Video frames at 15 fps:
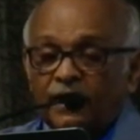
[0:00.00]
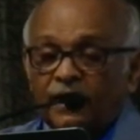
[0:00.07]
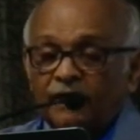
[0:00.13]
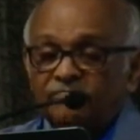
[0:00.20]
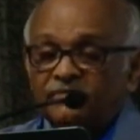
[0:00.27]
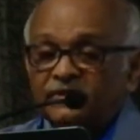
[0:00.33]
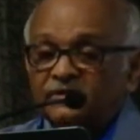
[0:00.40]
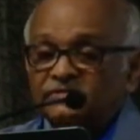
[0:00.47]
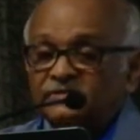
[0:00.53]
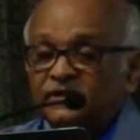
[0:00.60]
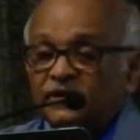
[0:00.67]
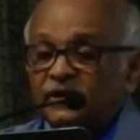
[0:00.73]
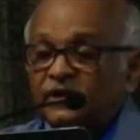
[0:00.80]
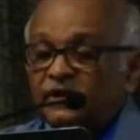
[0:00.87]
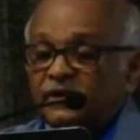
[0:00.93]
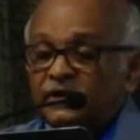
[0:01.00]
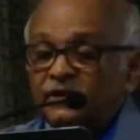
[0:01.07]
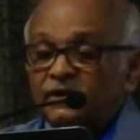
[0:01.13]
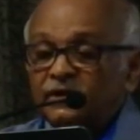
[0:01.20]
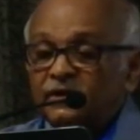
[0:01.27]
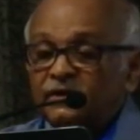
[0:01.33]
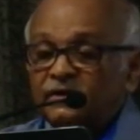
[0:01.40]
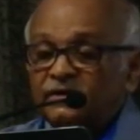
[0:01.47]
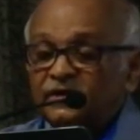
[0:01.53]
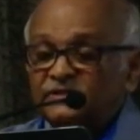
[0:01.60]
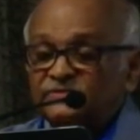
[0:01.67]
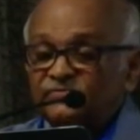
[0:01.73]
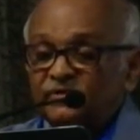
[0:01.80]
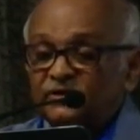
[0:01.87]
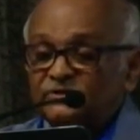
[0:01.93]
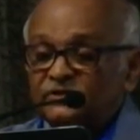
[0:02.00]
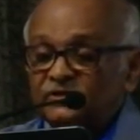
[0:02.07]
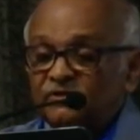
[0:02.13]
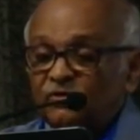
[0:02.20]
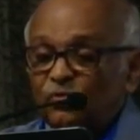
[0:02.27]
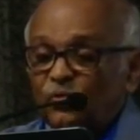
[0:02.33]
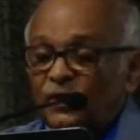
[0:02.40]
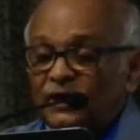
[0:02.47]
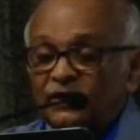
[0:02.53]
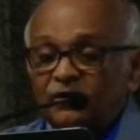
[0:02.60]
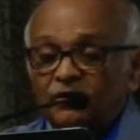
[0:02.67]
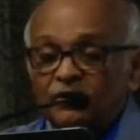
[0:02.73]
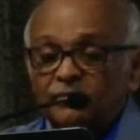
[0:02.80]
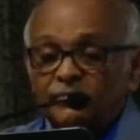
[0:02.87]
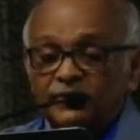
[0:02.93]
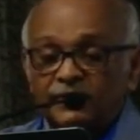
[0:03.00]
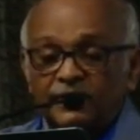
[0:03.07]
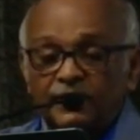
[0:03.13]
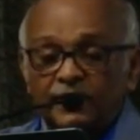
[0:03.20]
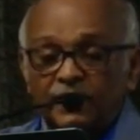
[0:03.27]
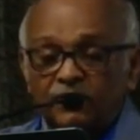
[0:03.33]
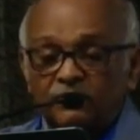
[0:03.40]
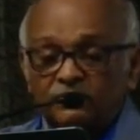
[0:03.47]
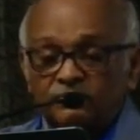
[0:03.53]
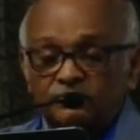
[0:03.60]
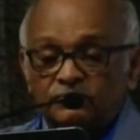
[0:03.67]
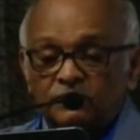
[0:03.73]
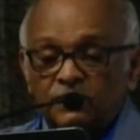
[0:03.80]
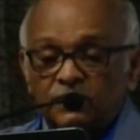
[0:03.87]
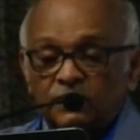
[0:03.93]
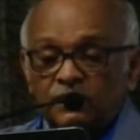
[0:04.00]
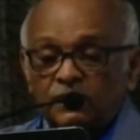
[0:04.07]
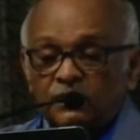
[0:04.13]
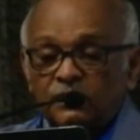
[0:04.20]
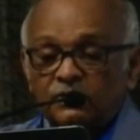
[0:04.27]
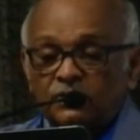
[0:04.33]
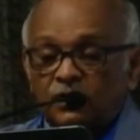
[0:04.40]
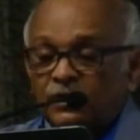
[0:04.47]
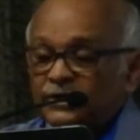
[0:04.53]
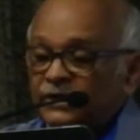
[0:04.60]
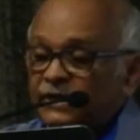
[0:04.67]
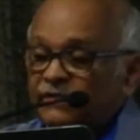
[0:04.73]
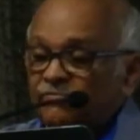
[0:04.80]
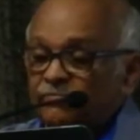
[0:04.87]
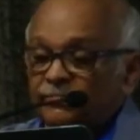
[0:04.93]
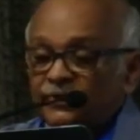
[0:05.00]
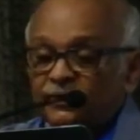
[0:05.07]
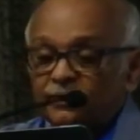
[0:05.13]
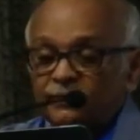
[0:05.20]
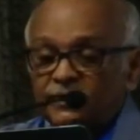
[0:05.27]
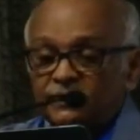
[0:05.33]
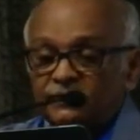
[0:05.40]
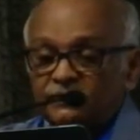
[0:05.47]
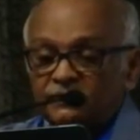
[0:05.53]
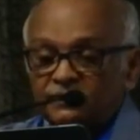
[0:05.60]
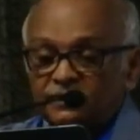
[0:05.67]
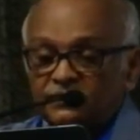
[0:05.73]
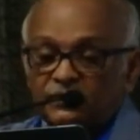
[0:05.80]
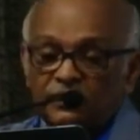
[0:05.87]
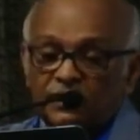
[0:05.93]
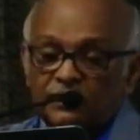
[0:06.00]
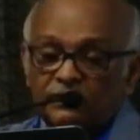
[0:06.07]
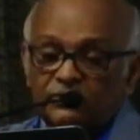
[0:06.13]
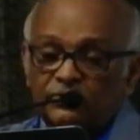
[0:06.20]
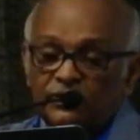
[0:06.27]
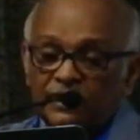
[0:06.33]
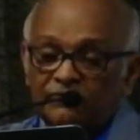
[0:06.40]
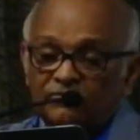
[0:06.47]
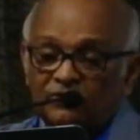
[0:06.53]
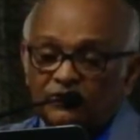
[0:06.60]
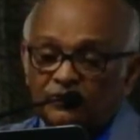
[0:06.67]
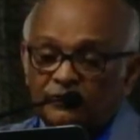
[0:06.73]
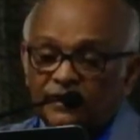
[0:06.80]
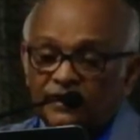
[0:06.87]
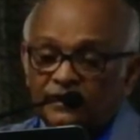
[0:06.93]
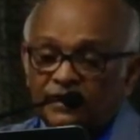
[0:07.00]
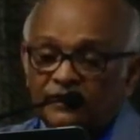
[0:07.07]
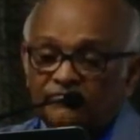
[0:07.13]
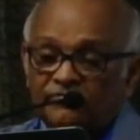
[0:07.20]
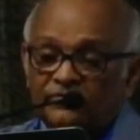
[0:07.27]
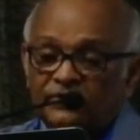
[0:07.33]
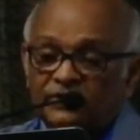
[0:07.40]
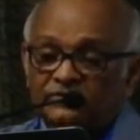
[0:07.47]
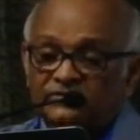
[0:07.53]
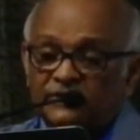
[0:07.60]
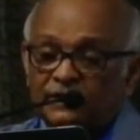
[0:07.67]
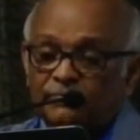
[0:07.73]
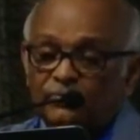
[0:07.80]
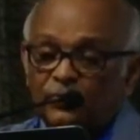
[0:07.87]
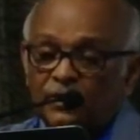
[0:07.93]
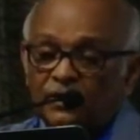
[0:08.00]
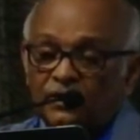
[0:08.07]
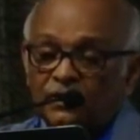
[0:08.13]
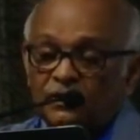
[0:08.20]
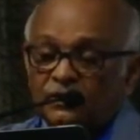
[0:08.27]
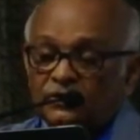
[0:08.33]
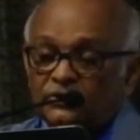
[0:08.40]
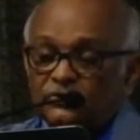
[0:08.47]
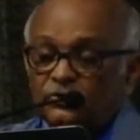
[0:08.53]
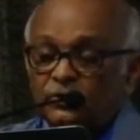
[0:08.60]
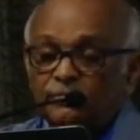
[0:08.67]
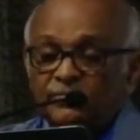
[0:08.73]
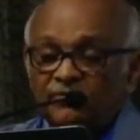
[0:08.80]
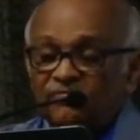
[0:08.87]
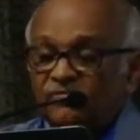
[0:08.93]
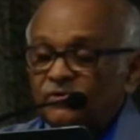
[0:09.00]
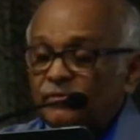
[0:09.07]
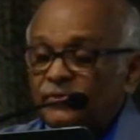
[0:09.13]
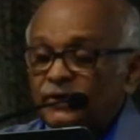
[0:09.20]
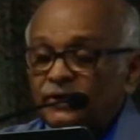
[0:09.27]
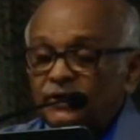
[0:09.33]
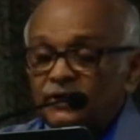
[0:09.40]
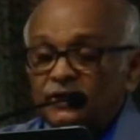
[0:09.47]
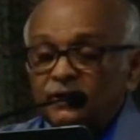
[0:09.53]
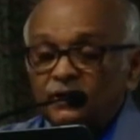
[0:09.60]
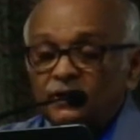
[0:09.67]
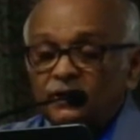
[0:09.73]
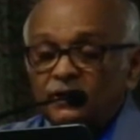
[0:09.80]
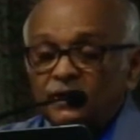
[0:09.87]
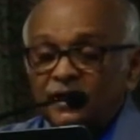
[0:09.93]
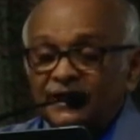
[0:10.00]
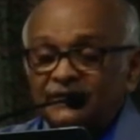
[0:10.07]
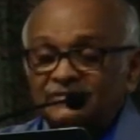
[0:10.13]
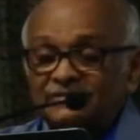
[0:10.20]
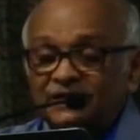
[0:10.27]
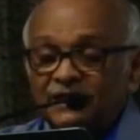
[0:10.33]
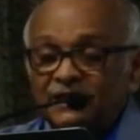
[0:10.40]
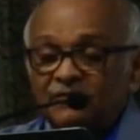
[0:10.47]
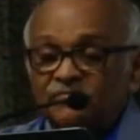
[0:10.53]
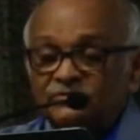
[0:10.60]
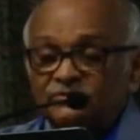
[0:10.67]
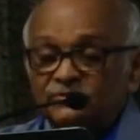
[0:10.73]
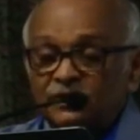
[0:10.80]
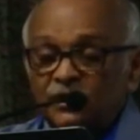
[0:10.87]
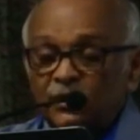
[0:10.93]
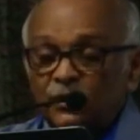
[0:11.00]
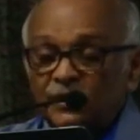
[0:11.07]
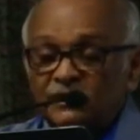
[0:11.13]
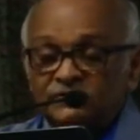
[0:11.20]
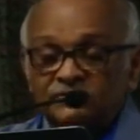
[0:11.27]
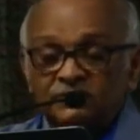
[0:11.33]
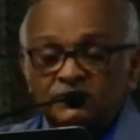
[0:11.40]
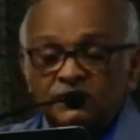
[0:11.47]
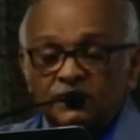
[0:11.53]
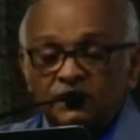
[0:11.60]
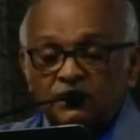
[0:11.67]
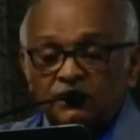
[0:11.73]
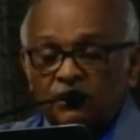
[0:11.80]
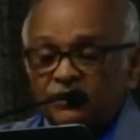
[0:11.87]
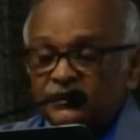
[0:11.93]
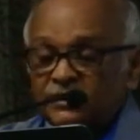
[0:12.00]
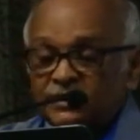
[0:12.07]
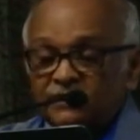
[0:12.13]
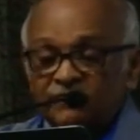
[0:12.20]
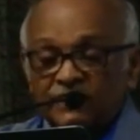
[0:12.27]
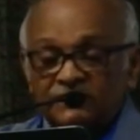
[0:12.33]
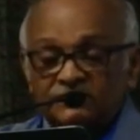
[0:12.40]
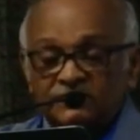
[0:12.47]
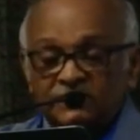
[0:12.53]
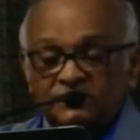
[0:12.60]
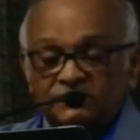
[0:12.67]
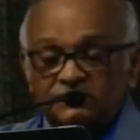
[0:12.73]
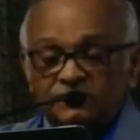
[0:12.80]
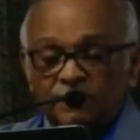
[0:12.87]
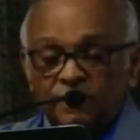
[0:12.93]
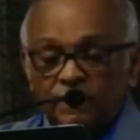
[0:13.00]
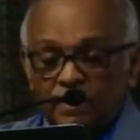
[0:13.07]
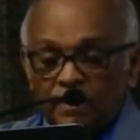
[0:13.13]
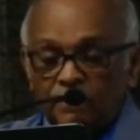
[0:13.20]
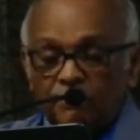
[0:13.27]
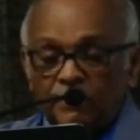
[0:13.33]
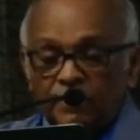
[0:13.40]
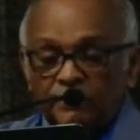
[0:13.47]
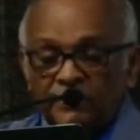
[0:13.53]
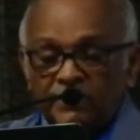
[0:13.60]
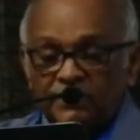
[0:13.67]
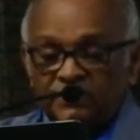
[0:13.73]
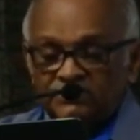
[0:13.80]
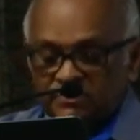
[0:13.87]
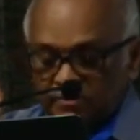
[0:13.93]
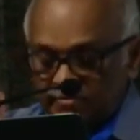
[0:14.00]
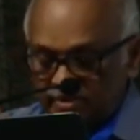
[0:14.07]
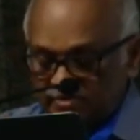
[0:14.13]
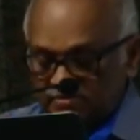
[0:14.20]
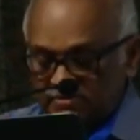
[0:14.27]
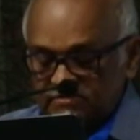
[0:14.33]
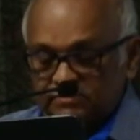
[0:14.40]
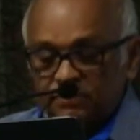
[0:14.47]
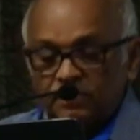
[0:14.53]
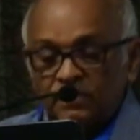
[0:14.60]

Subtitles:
have their circadian dysfunction well documented now. Cognitive impairment, and you don't have to elaborate that. If you didn't sleep well, you don't perform in any skill which requires cognitive excellence. Memory disturbances,